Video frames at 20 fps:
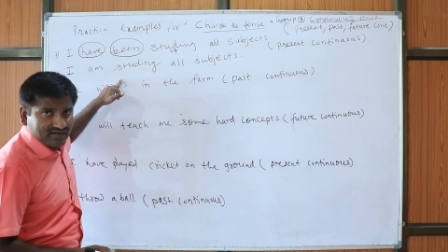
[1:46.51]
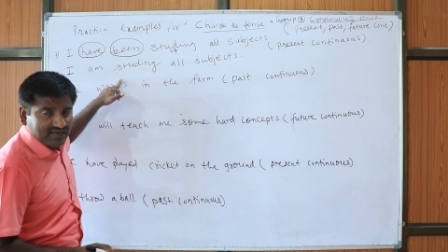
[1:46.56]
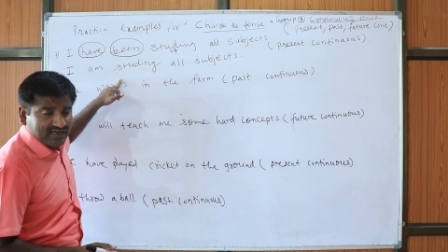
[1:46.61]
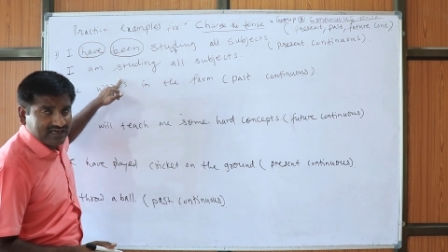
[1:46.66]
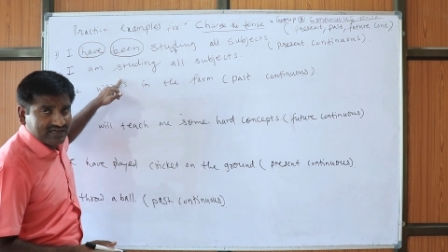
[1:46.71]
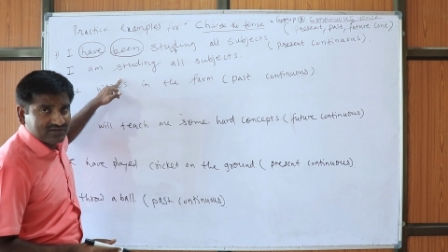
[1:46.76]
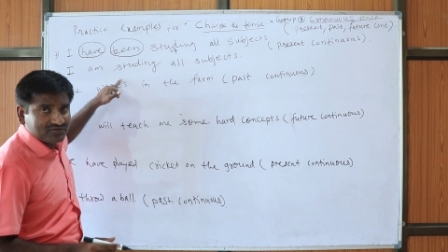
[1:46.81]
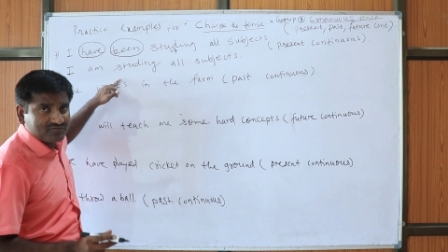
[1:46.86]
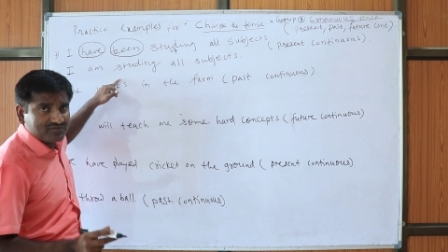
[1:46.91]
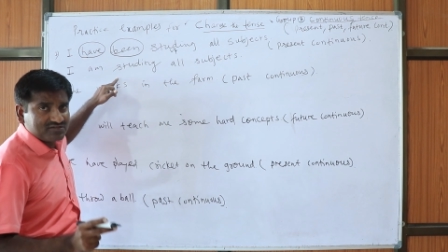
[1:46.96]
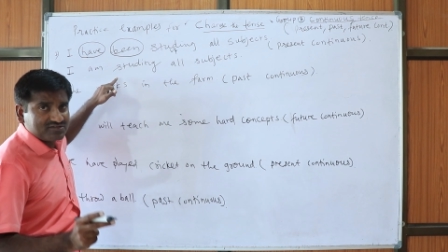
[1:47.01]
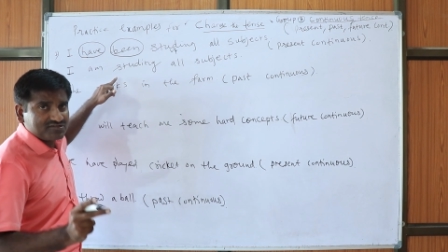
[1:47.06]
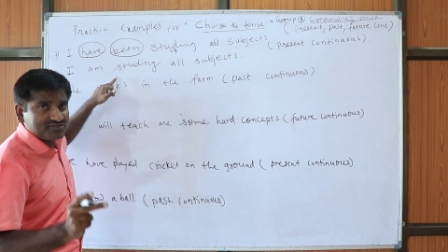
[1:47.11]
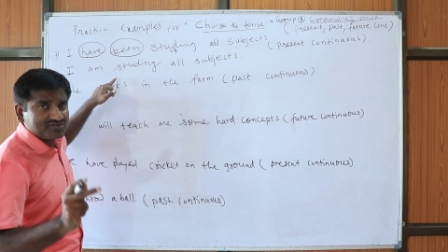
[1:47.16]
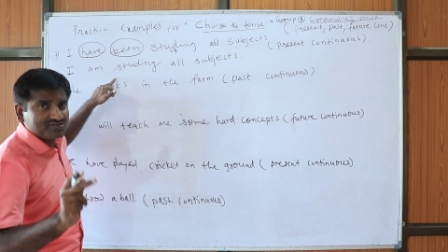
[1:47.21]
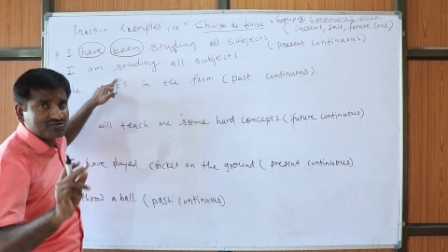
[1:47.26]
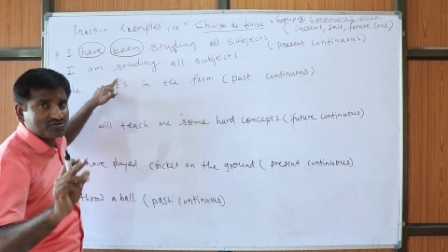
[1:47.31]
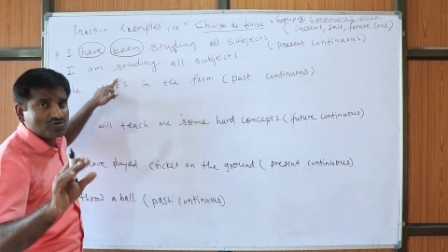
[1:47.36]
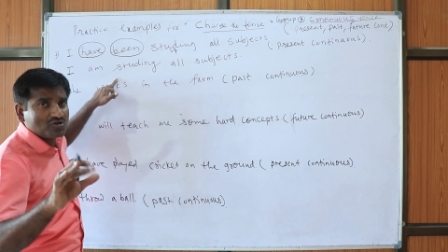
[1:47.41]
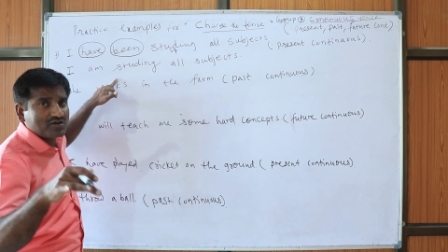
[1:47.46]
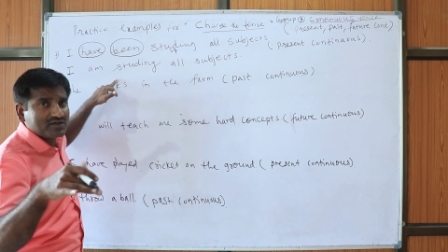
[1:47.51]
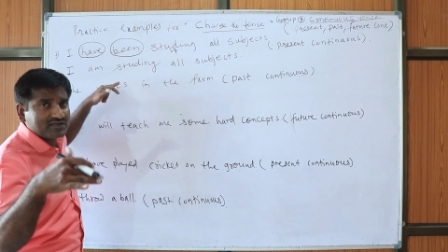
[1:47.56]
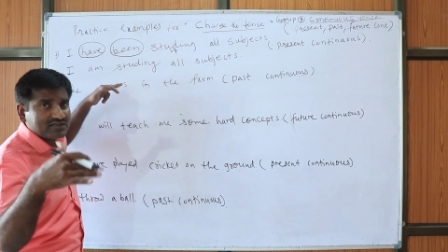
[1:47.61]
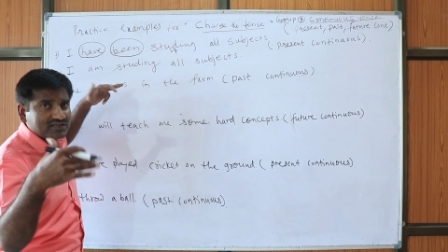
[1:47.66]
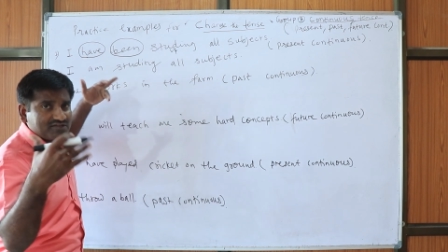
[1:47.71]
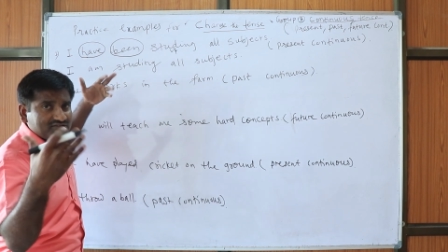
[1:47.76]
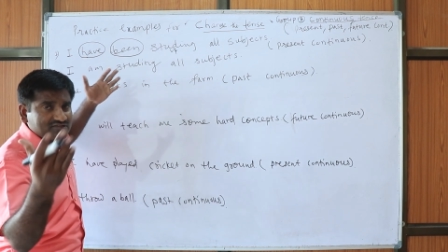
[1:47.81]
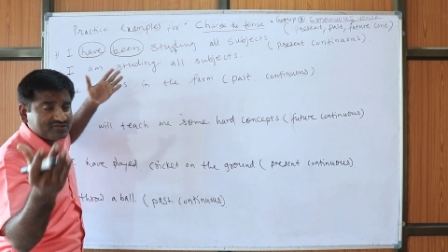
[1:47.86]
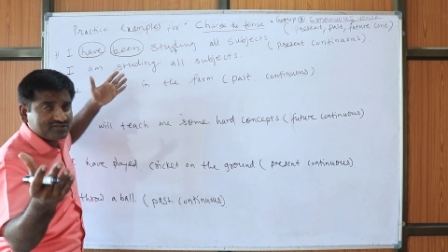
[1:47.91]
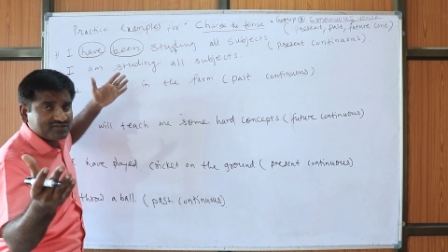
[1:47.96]
and which is not
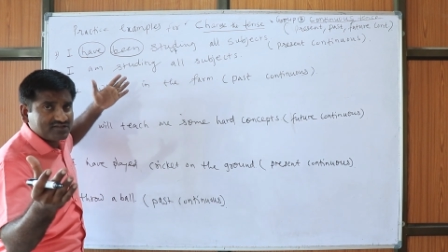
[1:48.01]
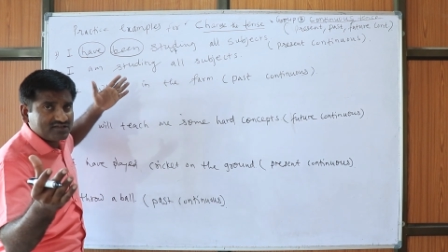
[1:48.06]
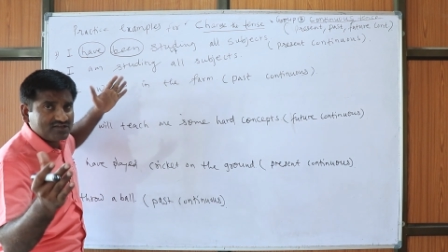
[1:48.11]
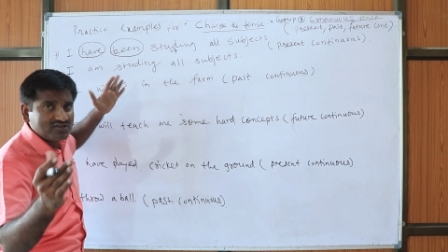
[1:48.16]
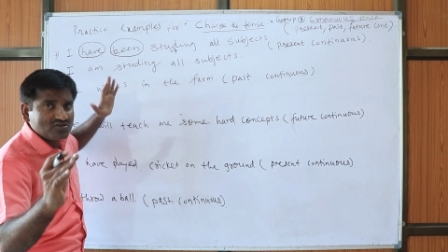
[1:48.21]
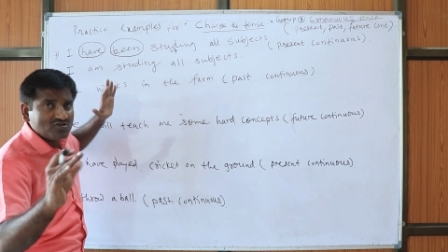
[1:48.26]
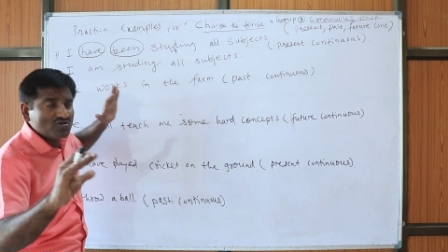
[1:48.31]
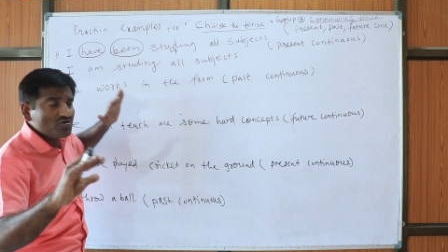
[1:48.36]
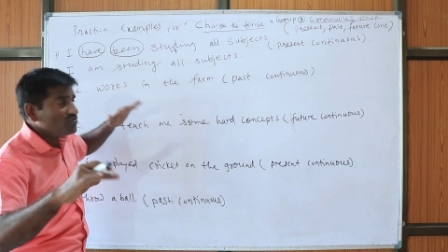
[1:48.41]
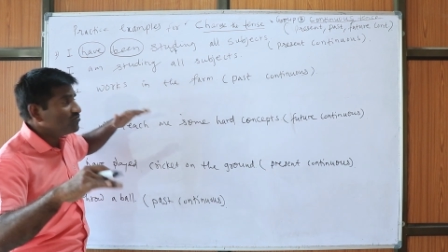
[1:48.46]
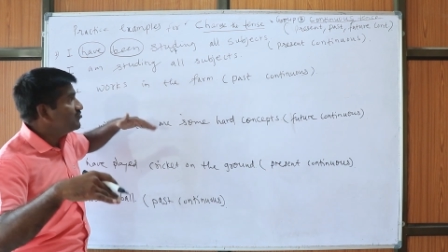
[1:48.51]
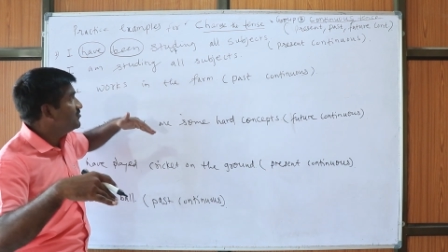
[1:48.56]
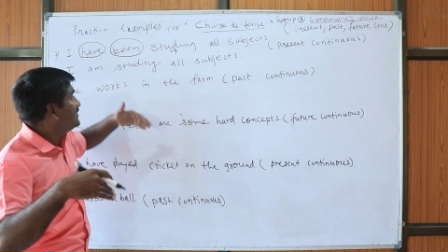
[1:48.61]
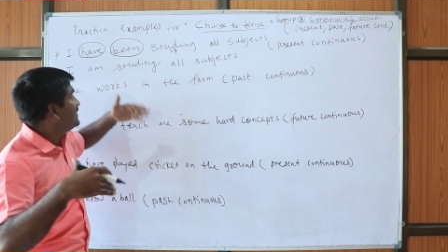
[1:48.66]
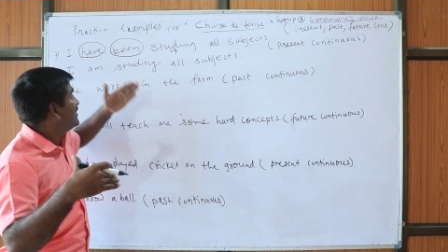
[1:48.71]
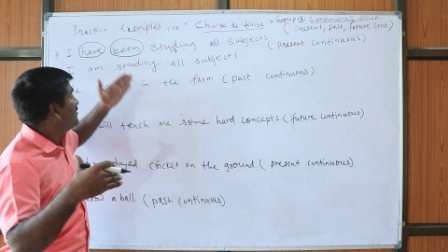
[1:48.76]
necessary we